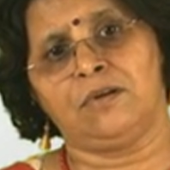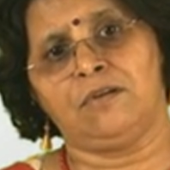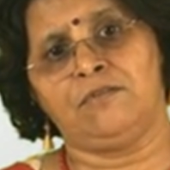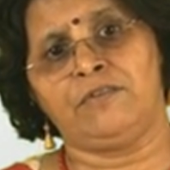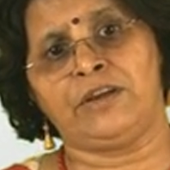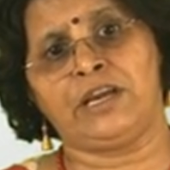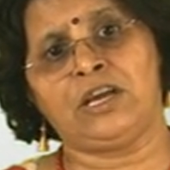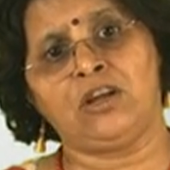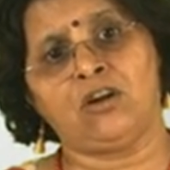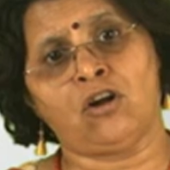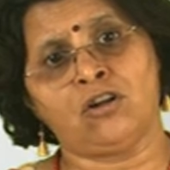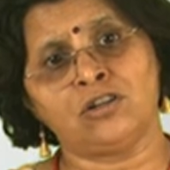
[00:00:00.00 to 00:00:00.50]

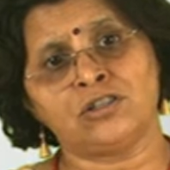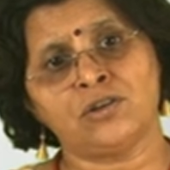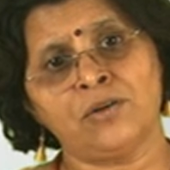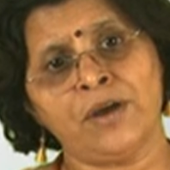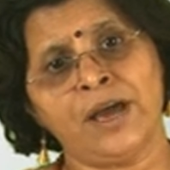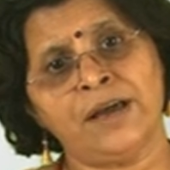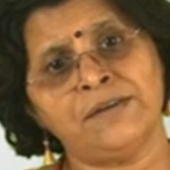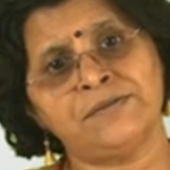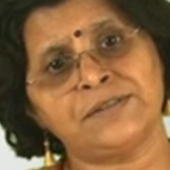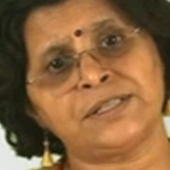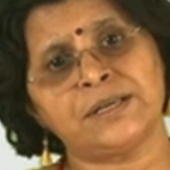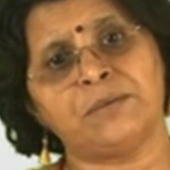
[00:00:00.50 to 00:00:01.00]
We can also
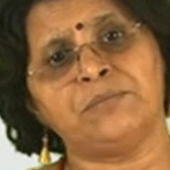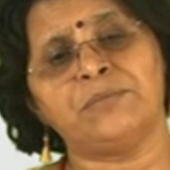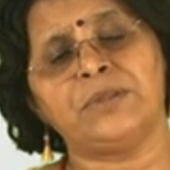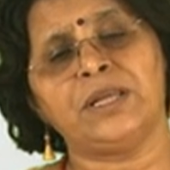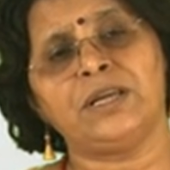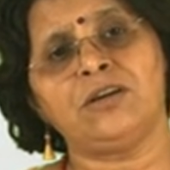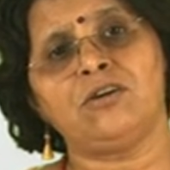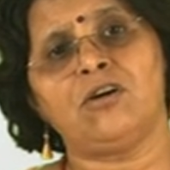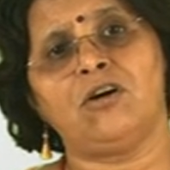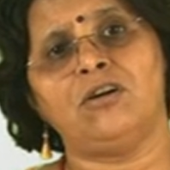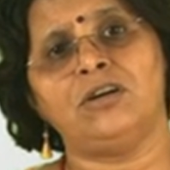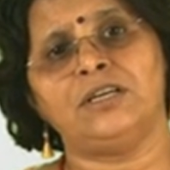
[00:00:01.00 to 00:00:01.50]
have
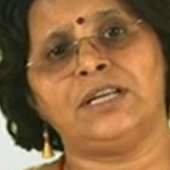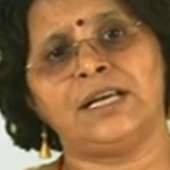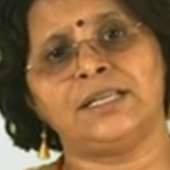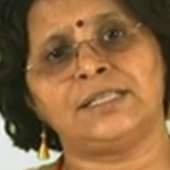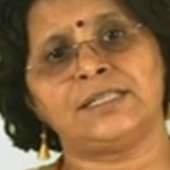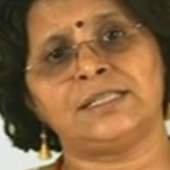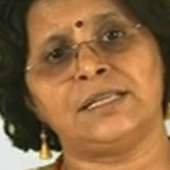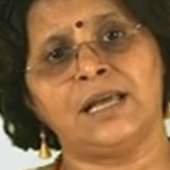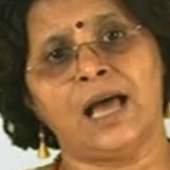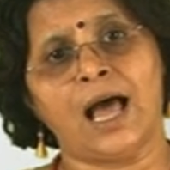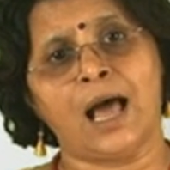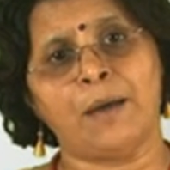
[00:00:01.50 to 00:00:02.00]
something called as
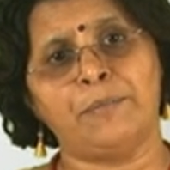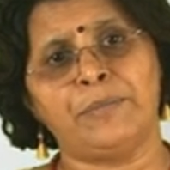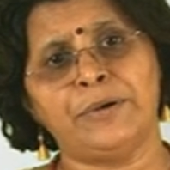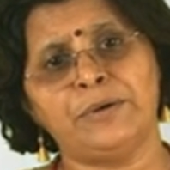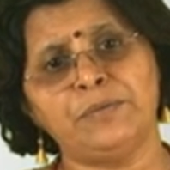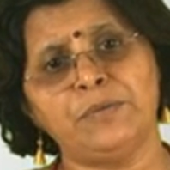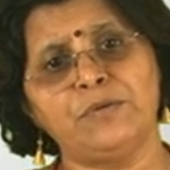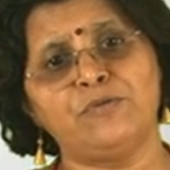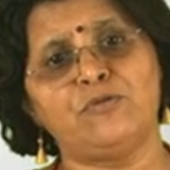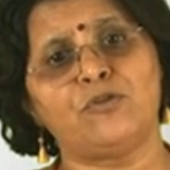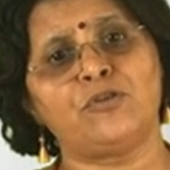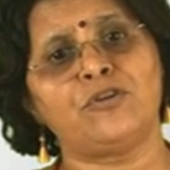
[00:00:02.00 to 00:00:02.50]

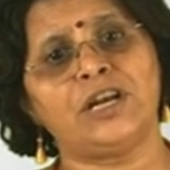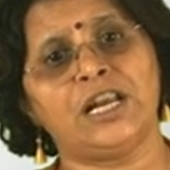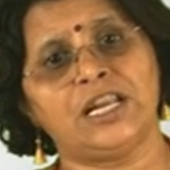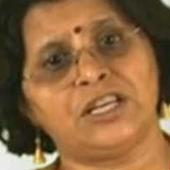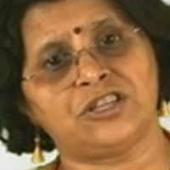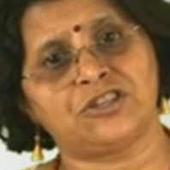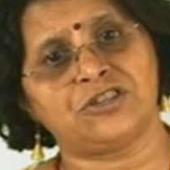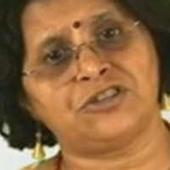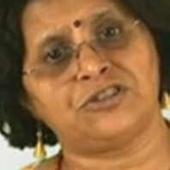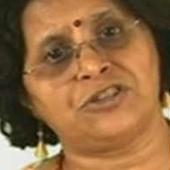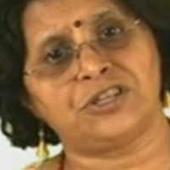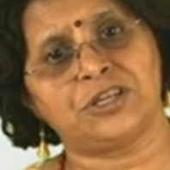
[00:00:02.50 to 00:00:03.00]
happened before
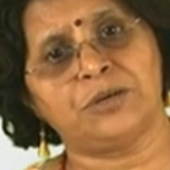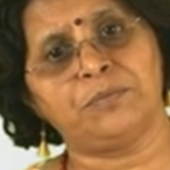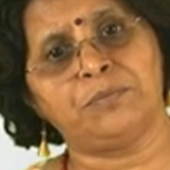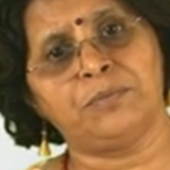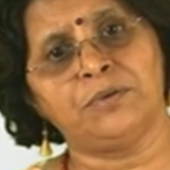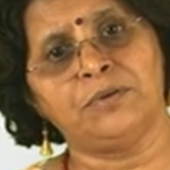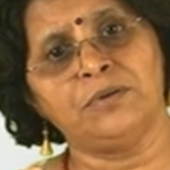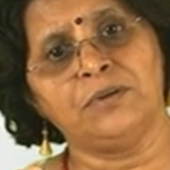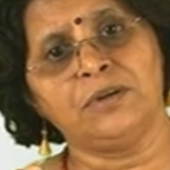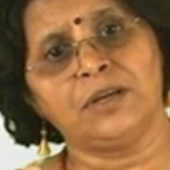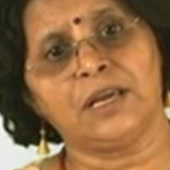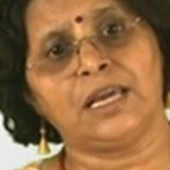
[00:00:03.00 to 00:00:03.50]
relationship
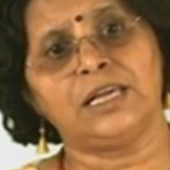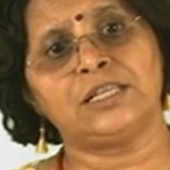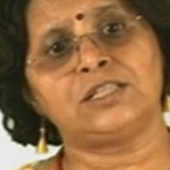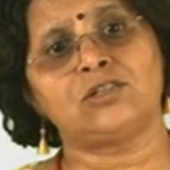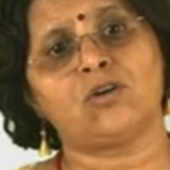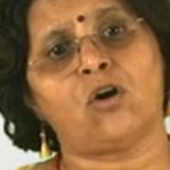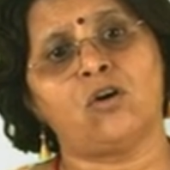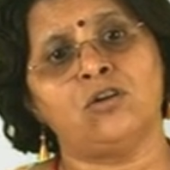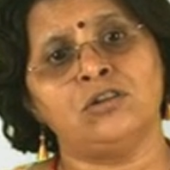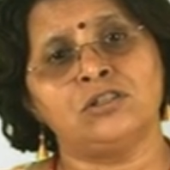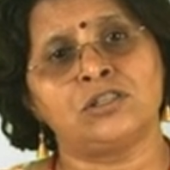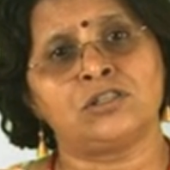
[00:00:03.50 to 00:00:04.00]
is
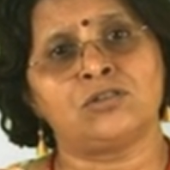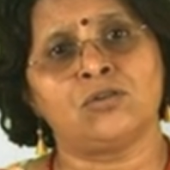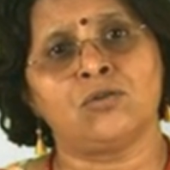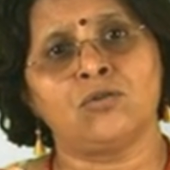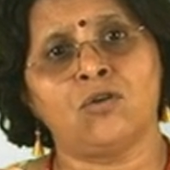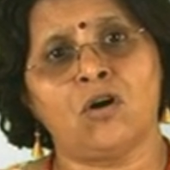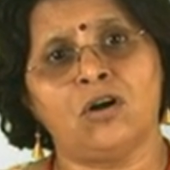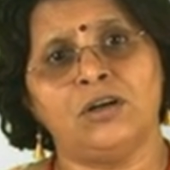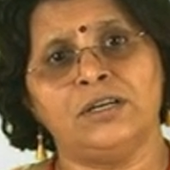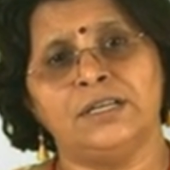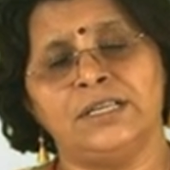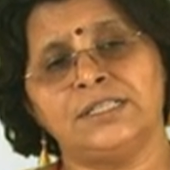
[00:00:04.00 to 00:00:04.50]
also
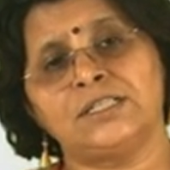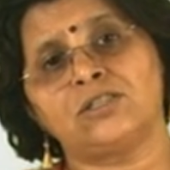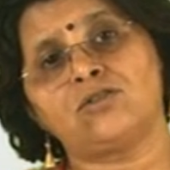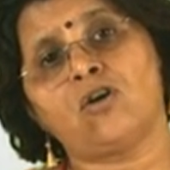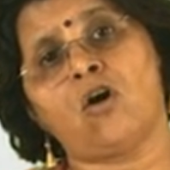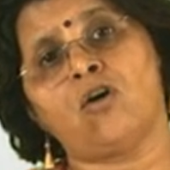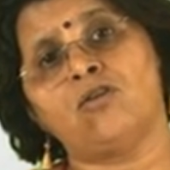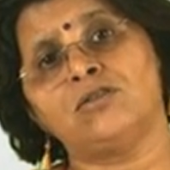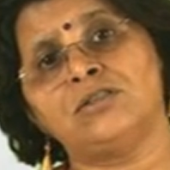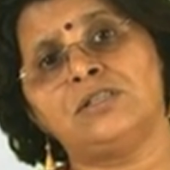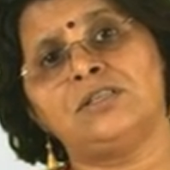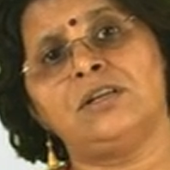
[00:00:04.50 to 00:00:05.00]
called as
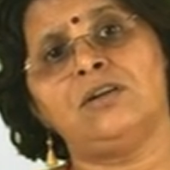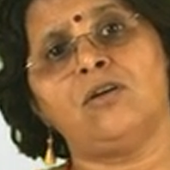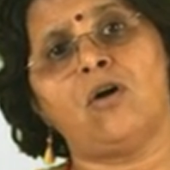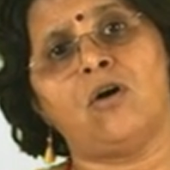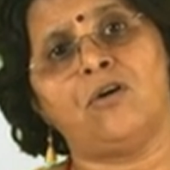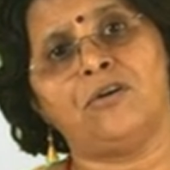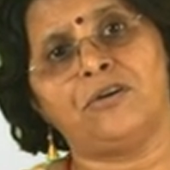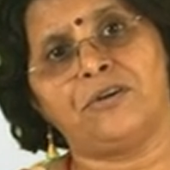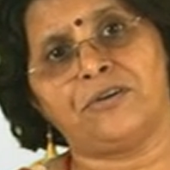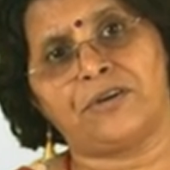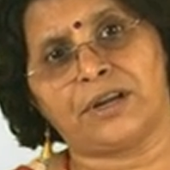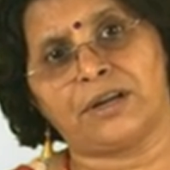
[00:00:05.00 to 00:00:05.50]
causal
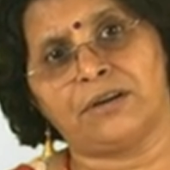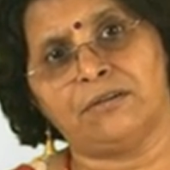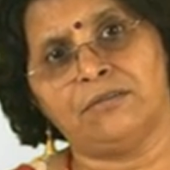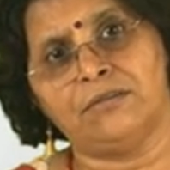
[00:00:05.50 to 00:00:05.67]
ordering,